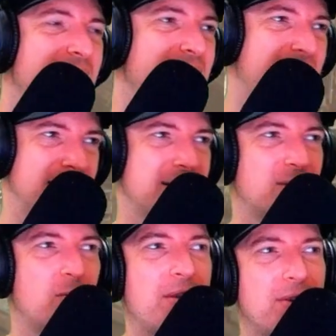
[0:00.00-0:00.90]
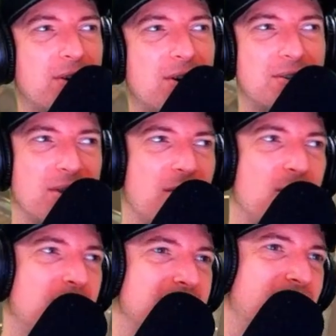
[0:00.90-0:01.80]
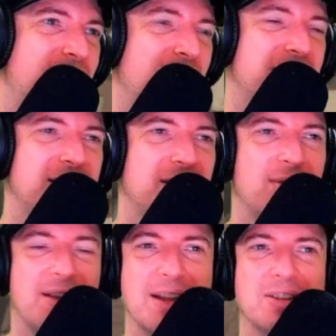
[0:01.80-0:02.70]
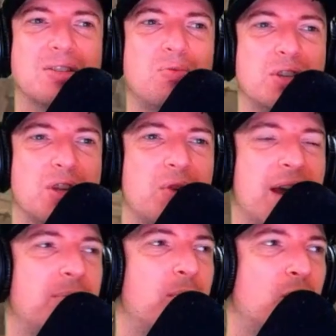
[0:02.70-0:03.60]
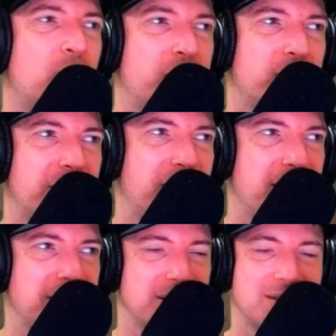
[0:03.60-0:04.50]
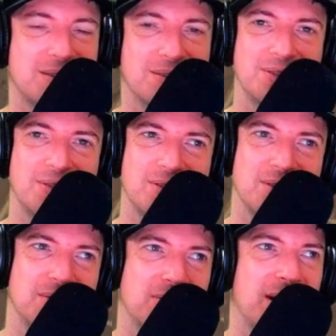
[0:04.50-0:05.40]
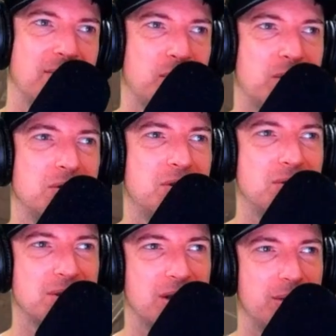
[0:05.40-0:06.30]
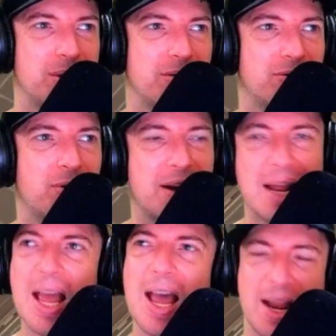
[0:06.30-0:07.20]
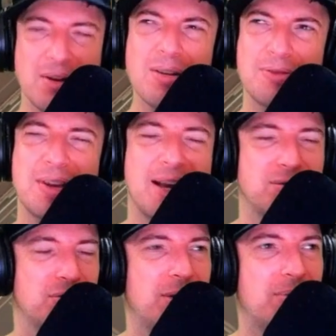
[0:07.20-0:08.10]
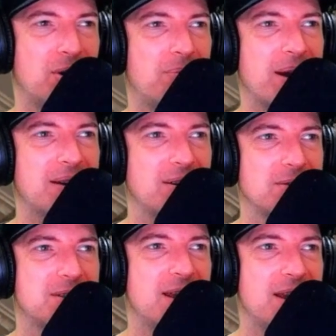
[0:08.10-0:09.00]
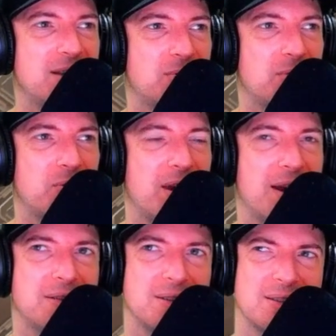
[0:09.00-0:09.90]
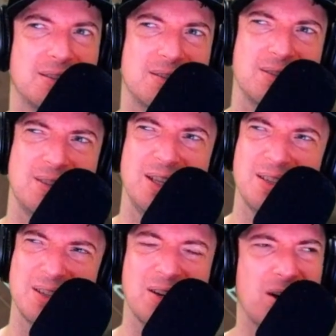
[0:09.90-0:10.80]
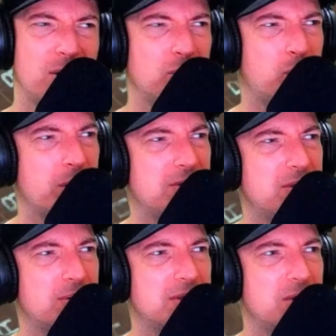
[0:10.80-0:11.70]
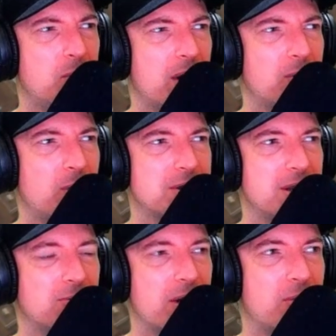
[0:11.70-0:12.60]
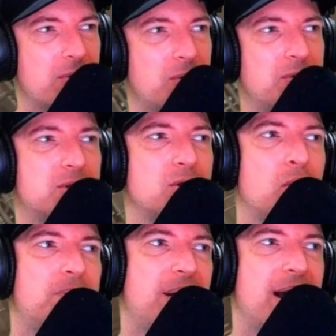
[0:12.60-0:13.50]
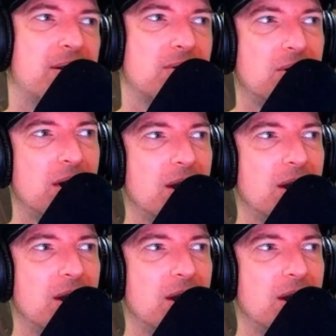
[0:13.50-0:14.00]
clear weather, not always foggy, right? I just wish that we had more weather effects in Star Citizen, right? We could use a little bit of rain. I don't know if you guys remember back in those days when we had the CitizenCon 2021, was it, right? When we saw Pyro